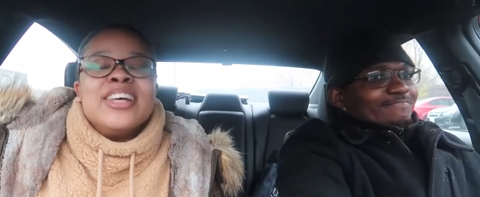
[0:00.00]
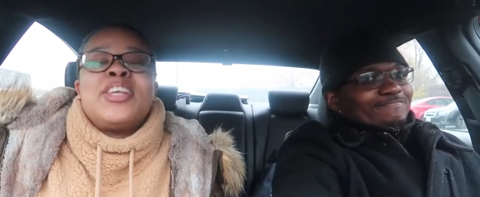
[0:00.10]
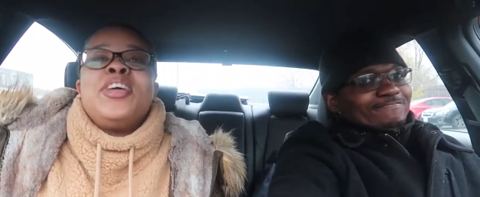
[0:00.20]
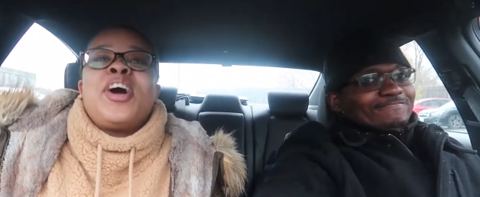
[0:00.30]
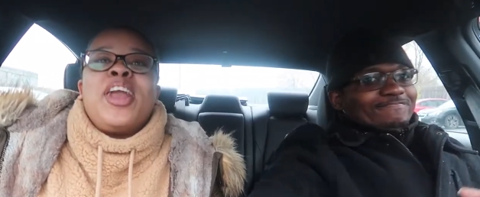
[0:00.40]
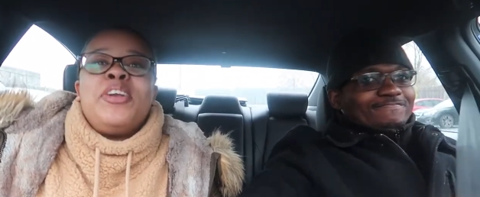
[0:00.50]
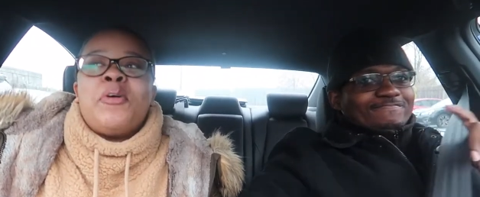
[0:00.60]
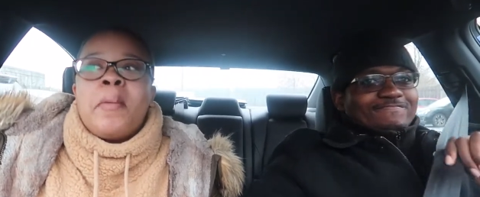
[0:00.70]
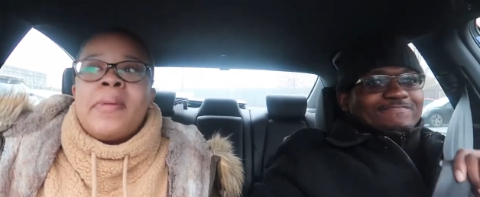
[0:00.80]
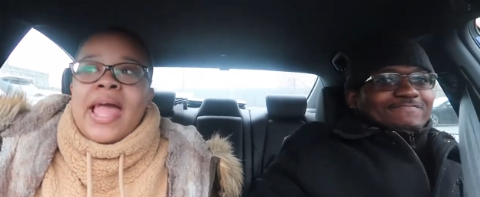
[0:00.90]
Speaker 1: So you're gonna
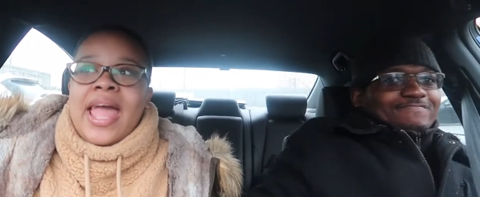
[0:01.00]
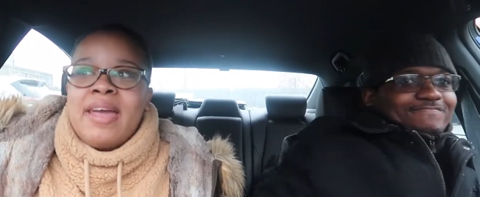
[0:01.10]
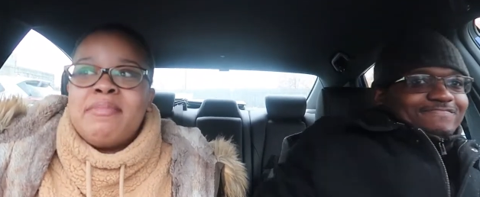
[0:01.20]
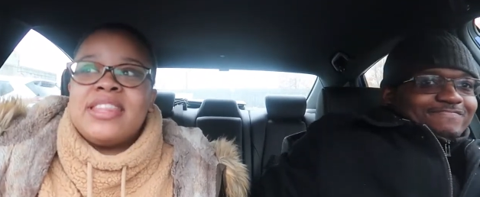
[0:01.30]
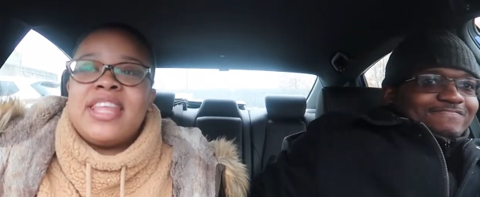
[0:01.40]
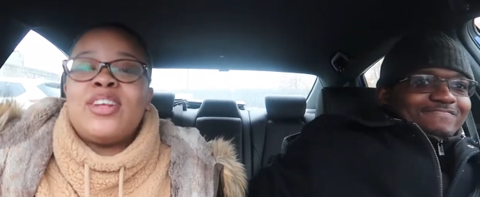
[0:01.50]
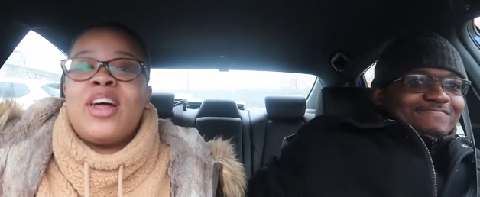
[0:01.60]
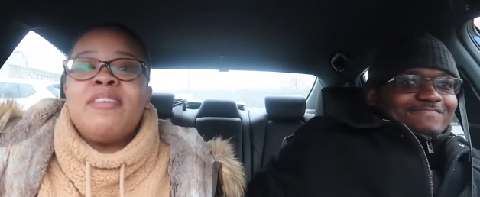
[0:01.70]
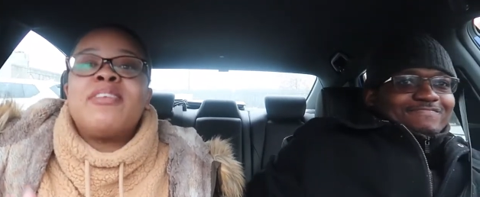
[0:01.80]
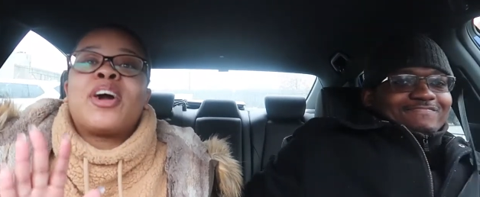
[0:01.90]
do a Bahamian thing,
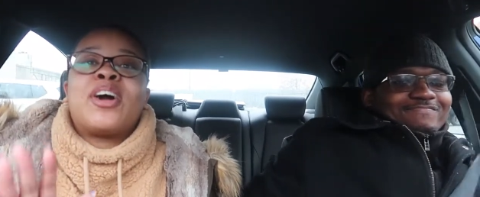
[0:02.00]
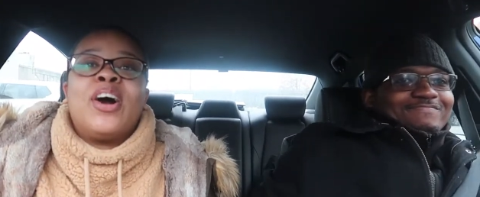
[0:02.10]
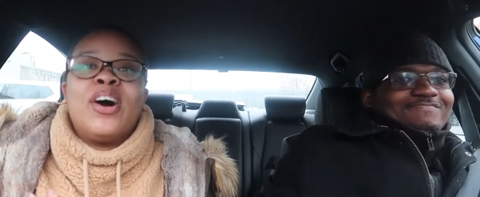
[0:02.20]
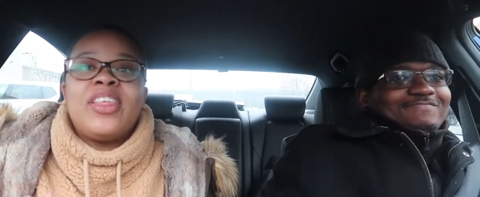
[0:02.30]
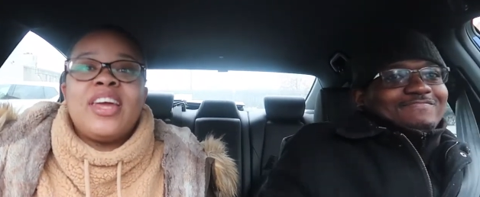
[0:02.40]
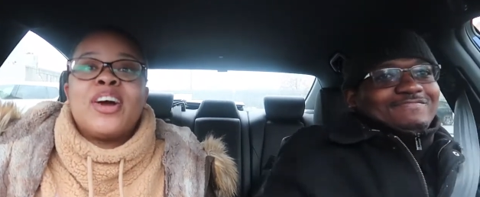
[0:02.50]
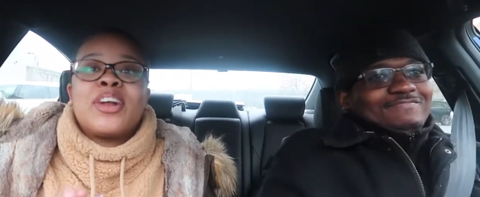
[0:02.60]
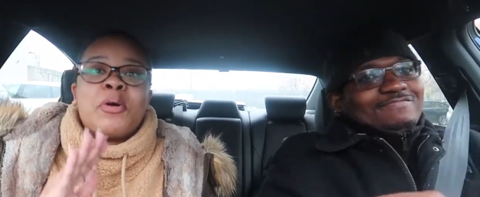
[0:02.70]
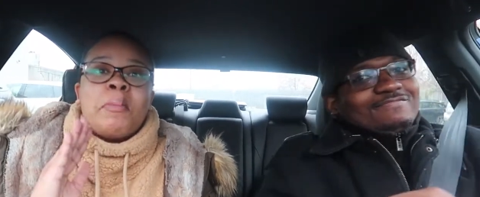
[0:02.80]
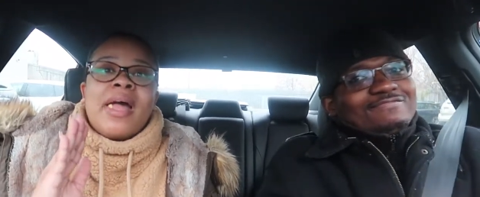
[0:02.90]
not even a girl thing?
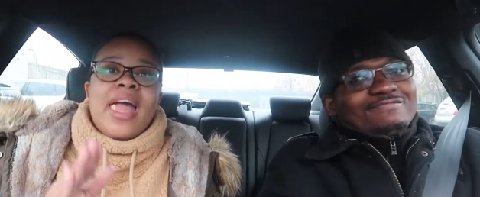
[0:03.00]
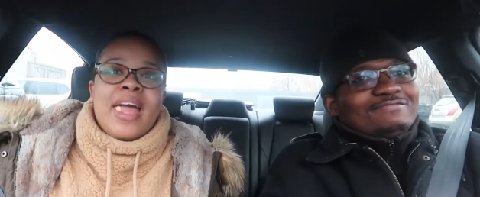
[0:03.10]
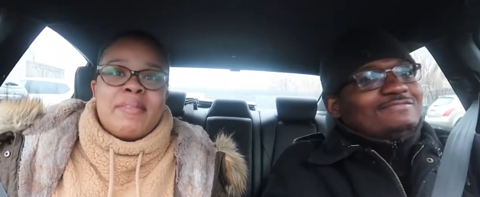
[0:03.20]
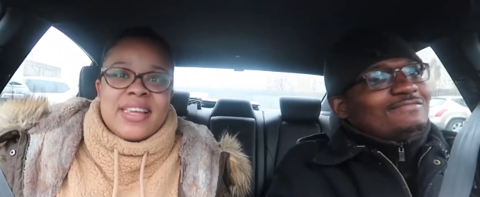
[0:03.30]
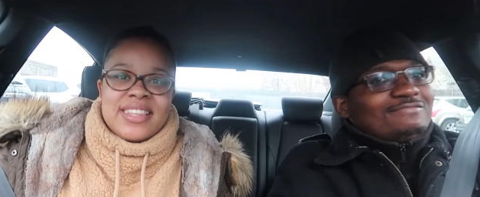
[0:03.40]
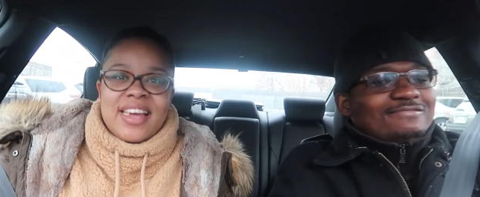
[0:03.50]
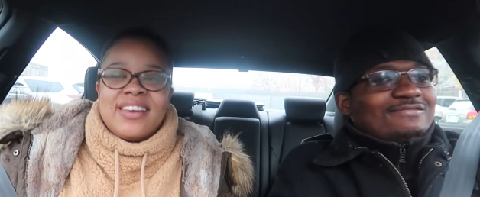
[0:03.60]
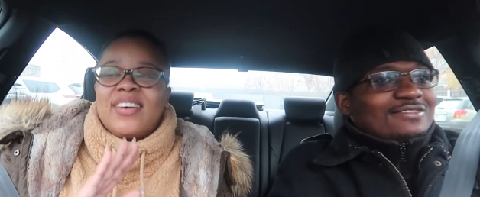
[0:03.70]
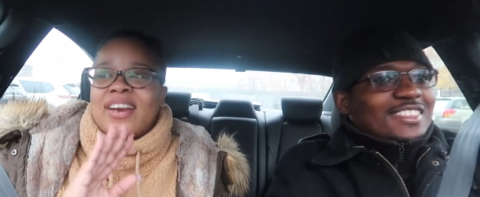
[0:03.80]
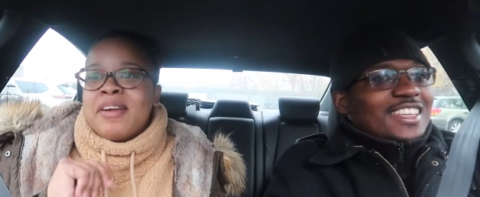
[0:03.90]
You're gonna do a Bahamian
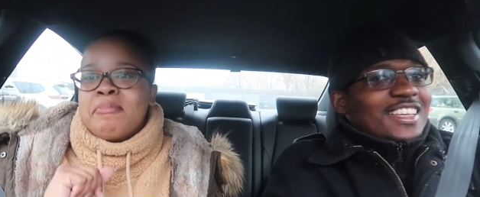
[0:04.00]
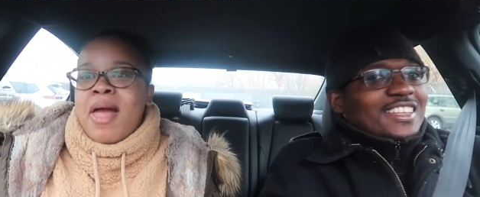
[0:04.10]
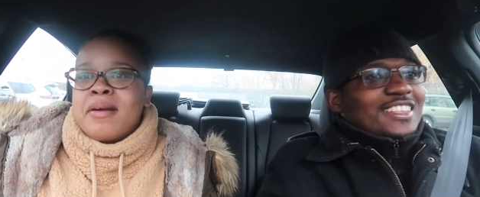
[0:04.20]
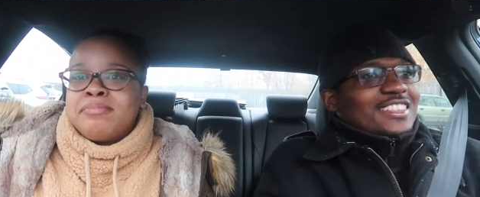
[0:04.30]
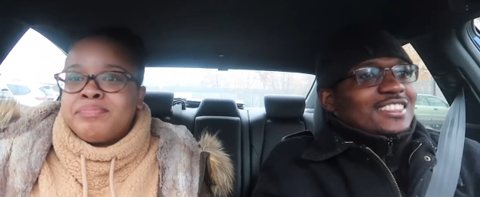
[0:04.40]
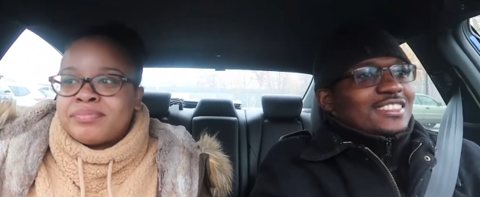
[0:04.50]
thing? Okay, yeah.